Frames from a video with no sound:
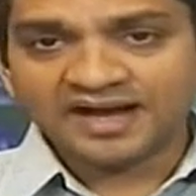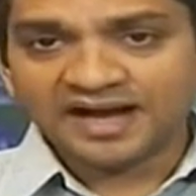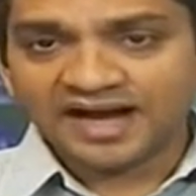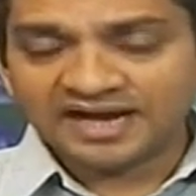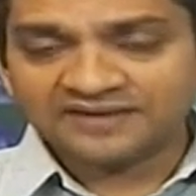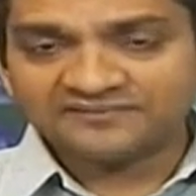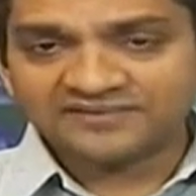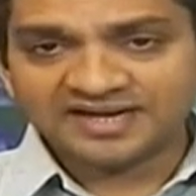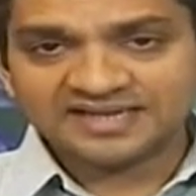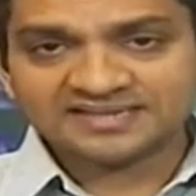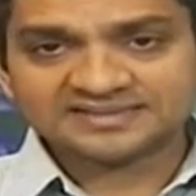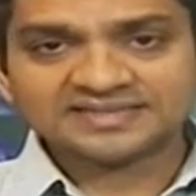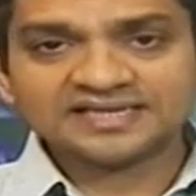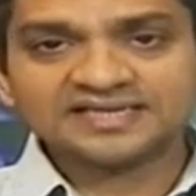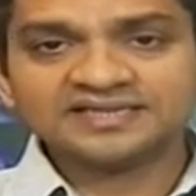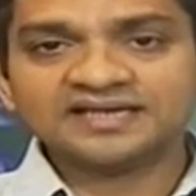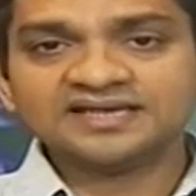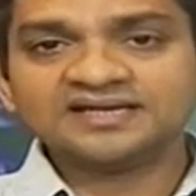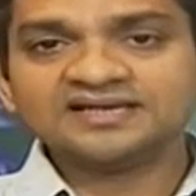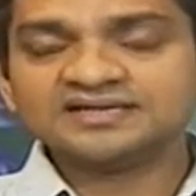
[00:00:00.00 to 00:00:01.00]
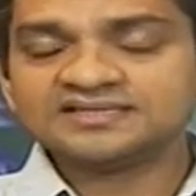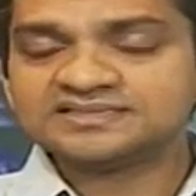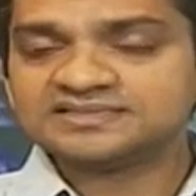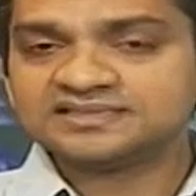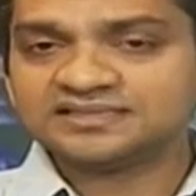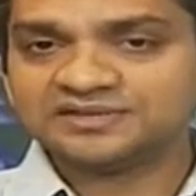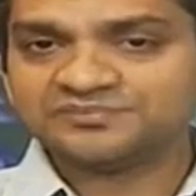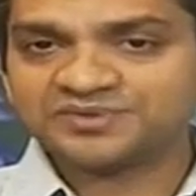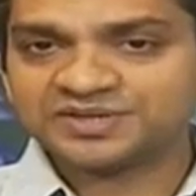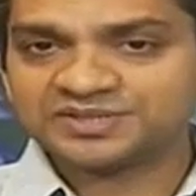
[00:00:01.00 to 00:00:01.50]
And when I say the increase in
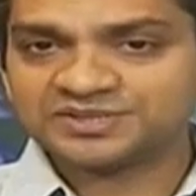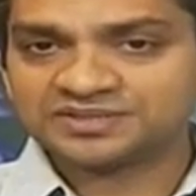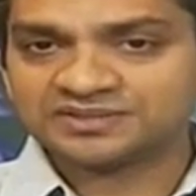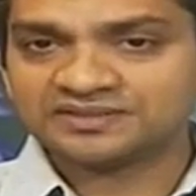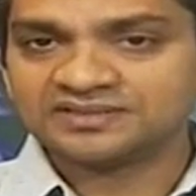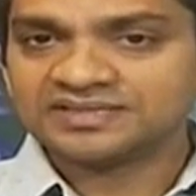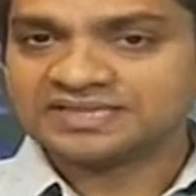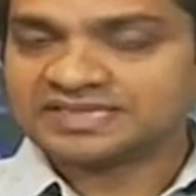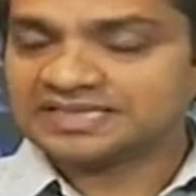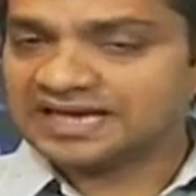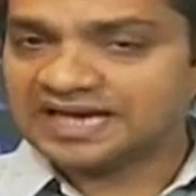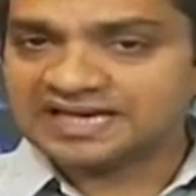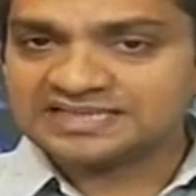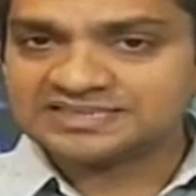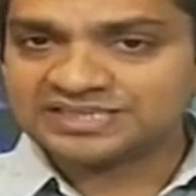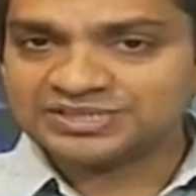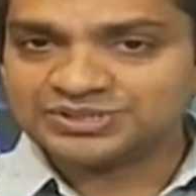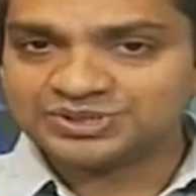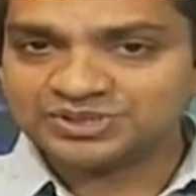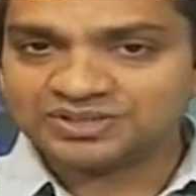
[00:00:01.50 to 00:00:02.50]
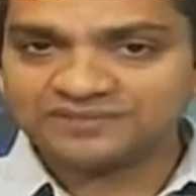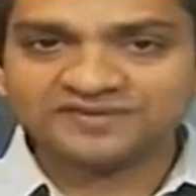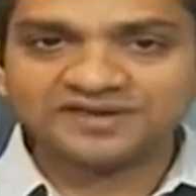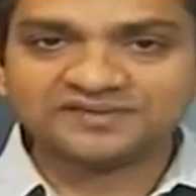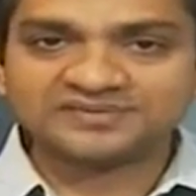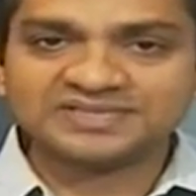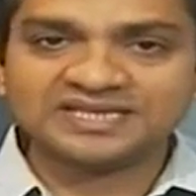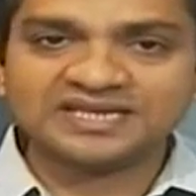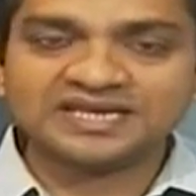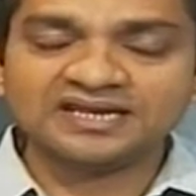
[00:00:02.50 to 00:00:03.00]
temperature, last century we
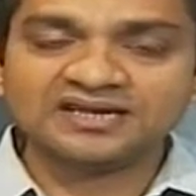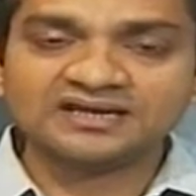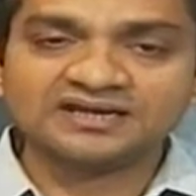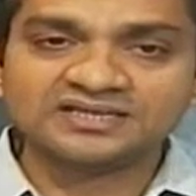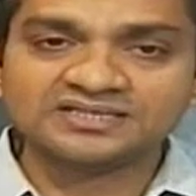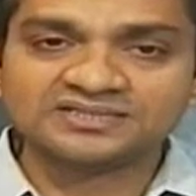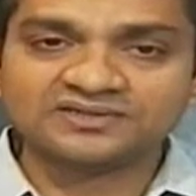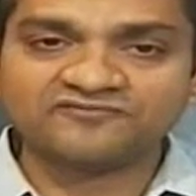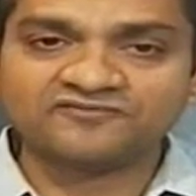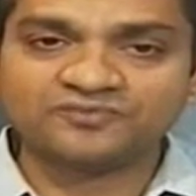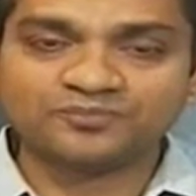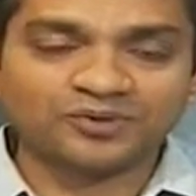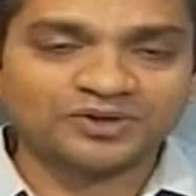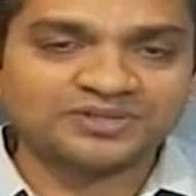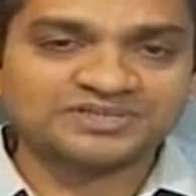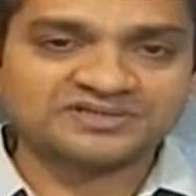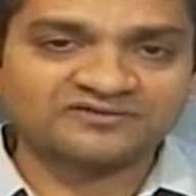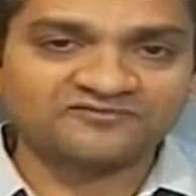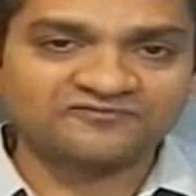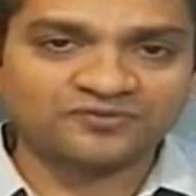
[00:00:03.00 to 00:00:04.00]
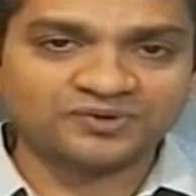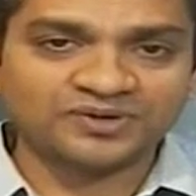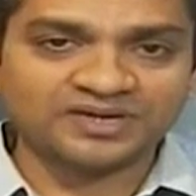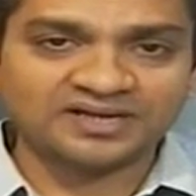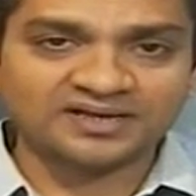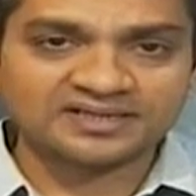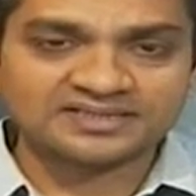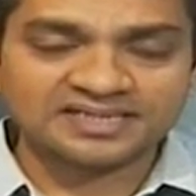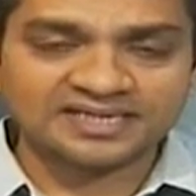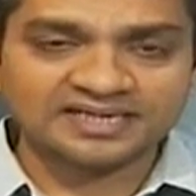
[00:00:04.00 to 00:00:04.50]
have seen an increase of 0.74
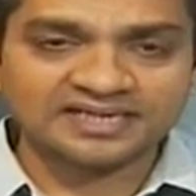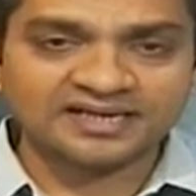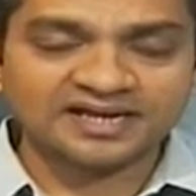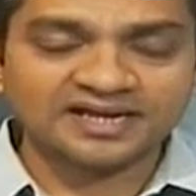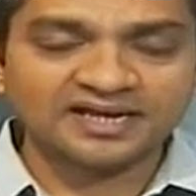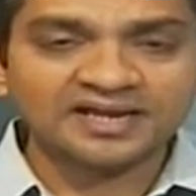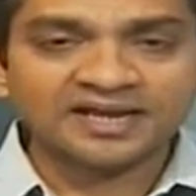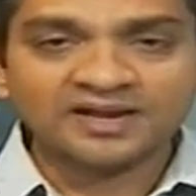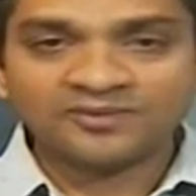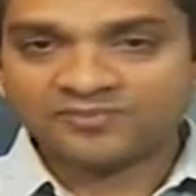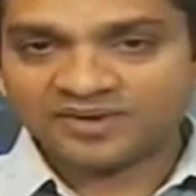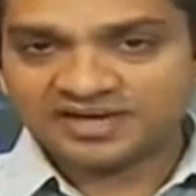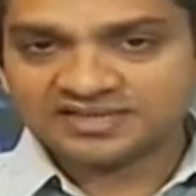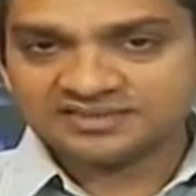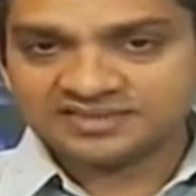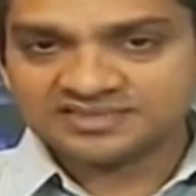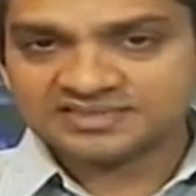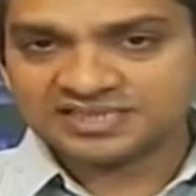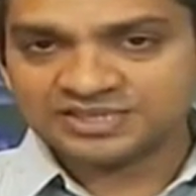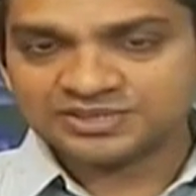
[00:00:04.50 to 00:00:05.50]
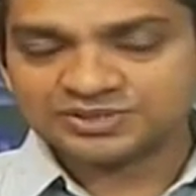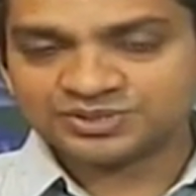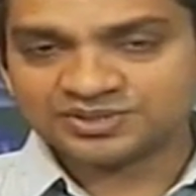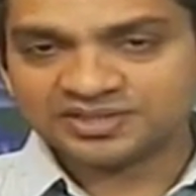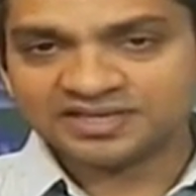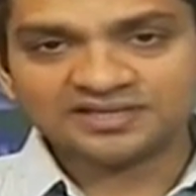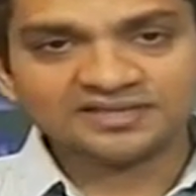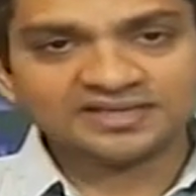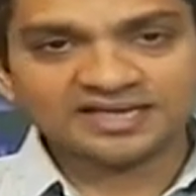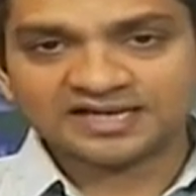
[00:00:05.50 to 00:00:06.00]
degrees centigrade, but this
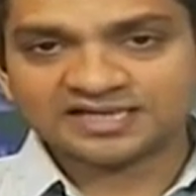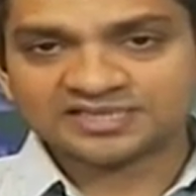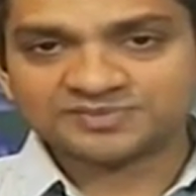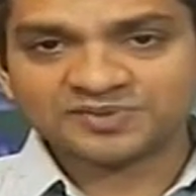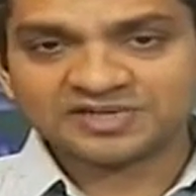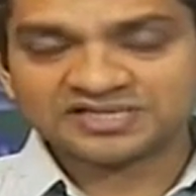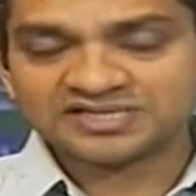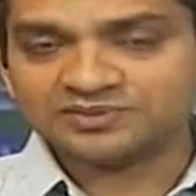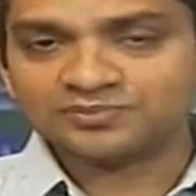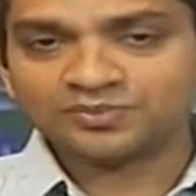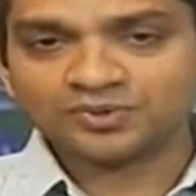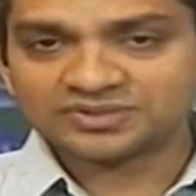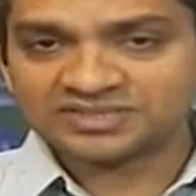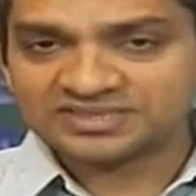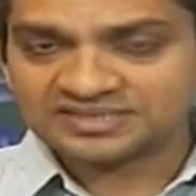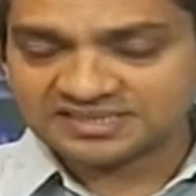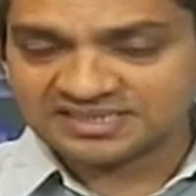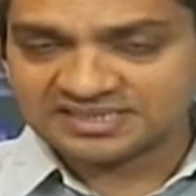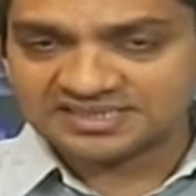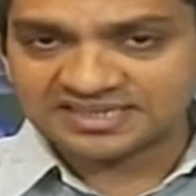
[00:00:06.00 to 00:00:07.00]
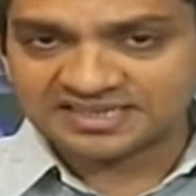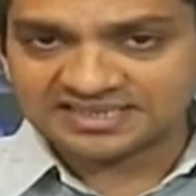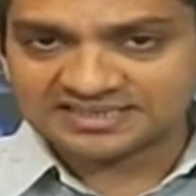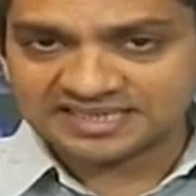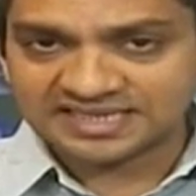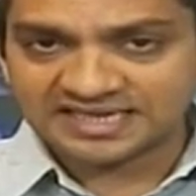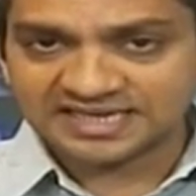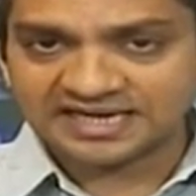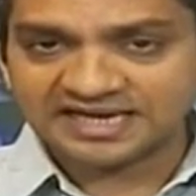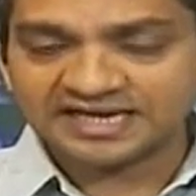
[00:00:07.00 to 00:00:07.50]
century they are expecting more than 3 degrees
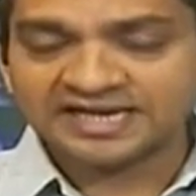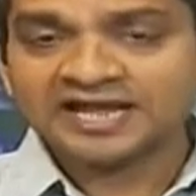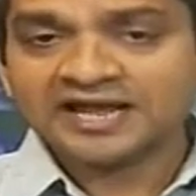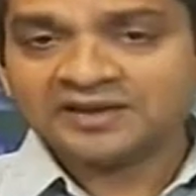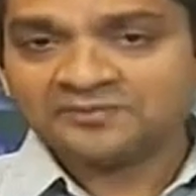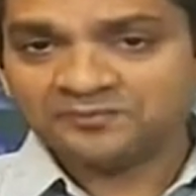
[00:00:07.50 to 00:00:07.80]
centigrade.